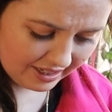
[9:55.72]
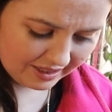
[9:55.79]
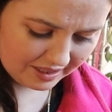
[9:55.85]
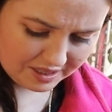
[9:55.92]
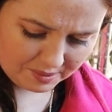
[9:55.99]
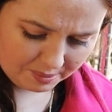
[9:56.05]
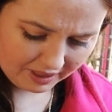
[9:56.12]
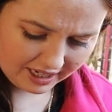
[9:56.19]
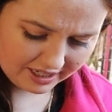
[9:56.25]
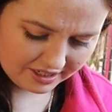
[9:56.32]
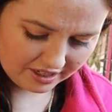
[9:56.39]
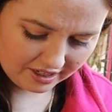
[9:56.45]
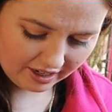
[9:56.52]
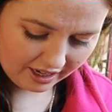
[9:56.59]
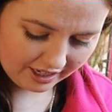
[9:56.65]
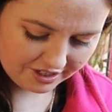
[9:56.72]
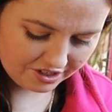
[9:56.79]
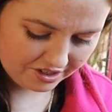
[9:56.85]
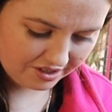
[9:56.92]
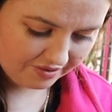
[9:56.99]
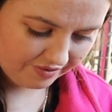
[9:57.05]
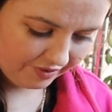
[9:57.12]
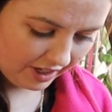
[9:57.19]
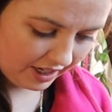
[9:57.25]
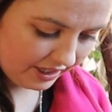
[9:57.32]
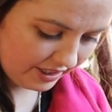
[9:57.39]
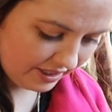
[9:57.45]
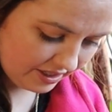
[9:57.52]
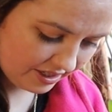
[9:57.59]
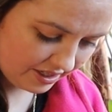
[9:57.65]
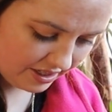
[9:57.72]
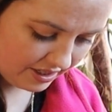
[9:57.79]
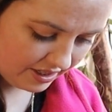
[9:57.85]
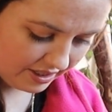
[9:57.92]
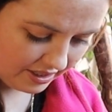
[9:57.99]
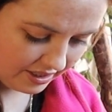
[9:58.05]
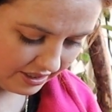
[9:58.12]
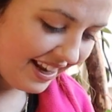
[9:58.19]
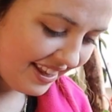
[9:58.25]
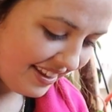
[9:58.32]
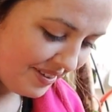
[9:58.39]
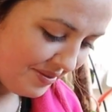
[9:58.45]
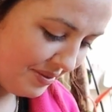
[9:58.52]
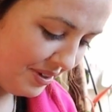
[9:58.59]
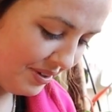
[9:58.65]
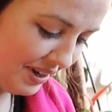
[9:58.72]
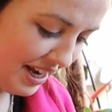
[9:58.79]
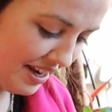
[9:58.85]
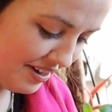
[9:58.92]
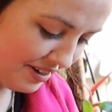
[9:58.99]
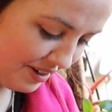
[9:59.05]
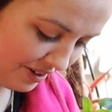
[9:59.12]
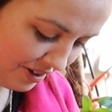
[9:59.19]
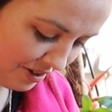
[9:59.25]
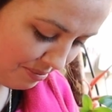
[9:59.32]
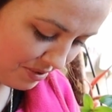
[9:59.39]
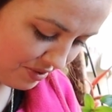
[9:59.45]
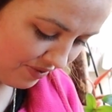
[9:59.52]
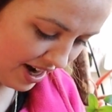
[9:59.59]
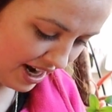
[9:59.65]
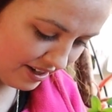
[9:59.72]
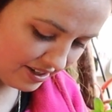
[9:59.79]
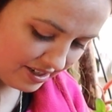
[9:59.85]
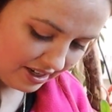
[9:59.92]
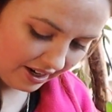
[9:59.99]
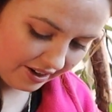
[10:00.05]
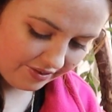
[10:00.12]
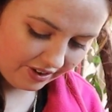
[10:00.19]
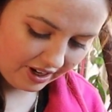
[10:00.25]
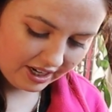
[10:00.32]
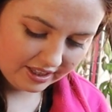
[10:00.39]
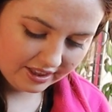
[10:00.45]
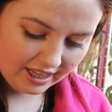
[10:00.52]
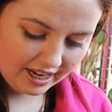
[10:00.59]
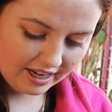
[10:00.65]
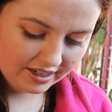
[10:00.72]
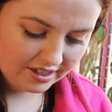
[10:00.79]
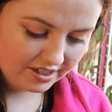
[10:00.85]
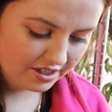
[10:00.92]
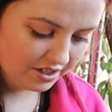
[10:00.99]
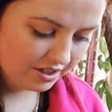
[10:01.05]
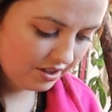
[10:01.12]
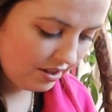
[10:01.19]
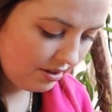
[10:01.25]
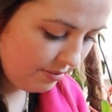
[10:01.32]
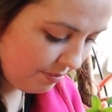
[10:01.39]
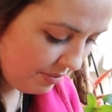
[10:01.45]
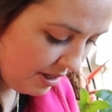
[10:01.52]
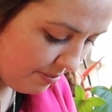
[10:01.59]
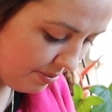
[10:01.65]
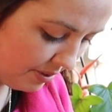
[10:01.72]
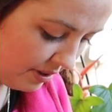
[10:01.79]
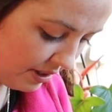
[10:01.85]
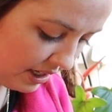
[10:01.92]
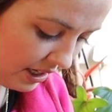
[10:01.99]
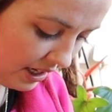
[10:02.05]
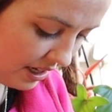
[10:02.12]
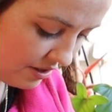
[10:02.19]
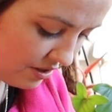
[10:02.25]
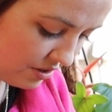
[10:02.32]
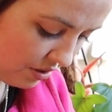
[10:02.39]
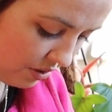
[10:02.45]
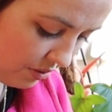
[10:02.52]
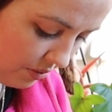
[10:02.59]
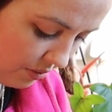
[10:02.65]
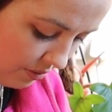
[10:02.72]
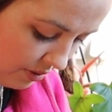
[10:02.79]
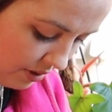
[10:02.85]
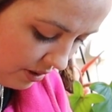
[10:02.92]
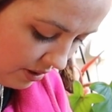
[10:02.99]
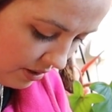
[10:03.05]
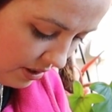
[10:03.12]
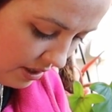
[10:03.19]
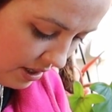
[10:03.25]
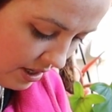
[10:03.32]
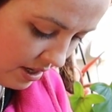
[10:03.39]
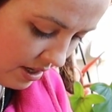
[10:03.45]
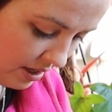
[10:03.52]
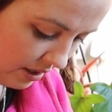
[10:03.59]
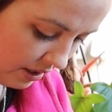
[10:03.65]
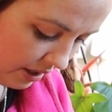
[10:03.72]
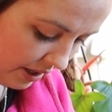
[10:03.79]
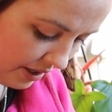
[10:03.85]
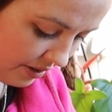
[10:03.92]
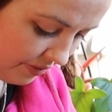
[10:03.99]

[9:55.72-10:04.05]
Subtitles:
this plant I just find Okay, here comes a rant. I find that people can get so kind